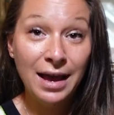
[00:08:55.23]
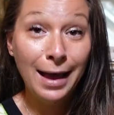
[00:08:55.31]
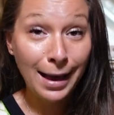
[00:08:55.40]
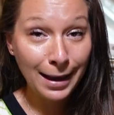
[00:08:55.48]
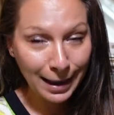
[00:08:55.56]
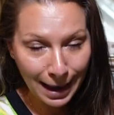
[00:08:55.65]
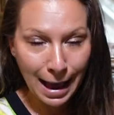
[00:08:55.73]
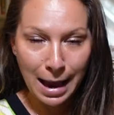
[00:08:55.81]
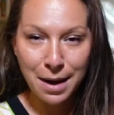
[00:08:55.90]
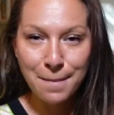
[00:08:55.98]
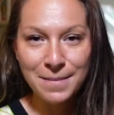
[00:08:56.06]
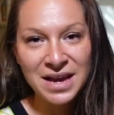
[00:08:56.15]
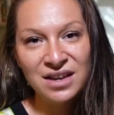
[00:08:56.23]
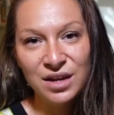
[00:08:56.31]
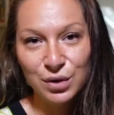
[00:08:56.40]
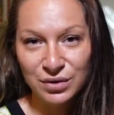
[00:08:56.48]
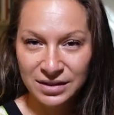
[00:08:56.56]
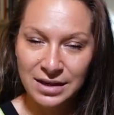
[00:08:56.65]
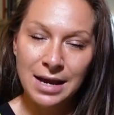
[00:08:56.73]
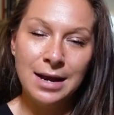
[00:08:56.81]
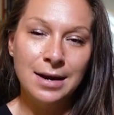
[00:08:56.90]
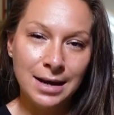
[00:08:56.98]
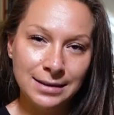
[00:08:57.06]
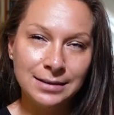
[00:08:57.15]
Again, making your skin
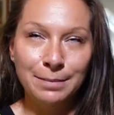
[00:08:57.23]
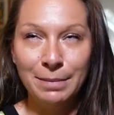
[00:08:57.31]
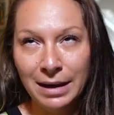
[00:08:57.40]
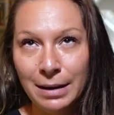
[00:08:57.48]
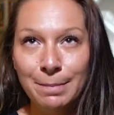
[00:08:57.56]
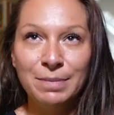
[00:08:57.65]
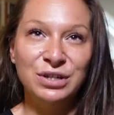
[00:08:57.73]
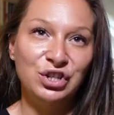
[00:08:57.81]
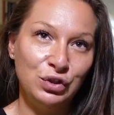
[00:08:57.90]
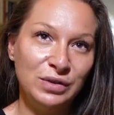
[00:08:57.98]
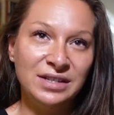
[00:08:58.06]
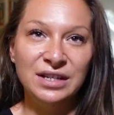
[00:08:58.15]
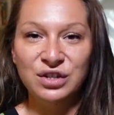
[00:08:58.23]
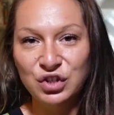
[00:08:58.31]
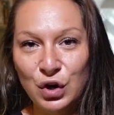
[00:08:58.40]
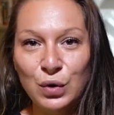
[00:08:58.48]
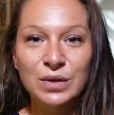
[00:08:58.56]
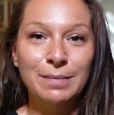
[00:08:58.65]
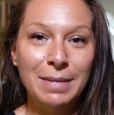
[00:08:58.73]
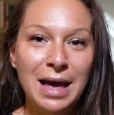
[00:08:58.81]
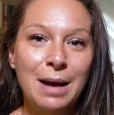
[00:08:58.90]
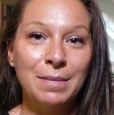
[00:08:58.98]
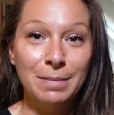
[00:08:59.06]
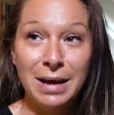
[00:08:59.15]
nice and plump and juicy and toned and
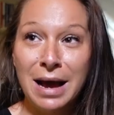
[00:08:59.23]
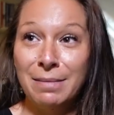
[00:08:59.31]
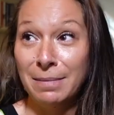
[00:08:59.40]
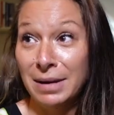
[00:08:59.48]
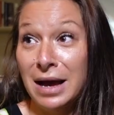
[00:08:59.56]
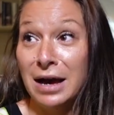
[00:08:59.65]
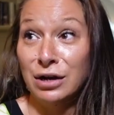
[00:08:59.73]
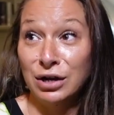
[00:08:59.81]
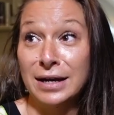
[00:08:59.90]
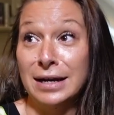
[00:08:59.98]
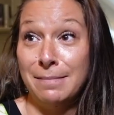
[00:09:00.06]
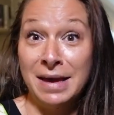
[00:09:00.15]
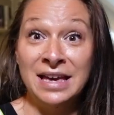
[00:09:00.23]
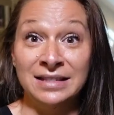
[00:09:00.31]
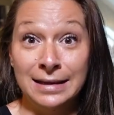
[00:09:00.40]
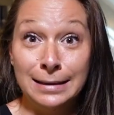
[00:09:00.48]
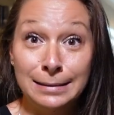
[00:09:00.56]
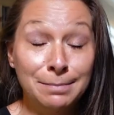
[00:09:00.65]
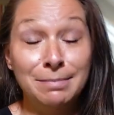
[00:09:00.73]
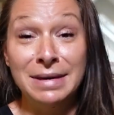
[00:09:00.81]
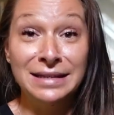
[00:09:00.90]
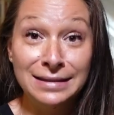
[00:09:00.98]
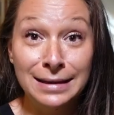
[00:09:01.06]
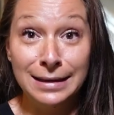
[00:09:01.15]
blah, blah, blah, blah, blah, looking amazing,
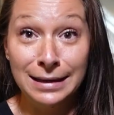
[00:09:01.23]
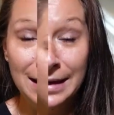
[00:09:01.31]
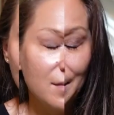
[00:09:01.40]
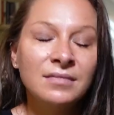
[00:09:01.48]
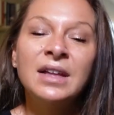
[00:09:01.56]
basically.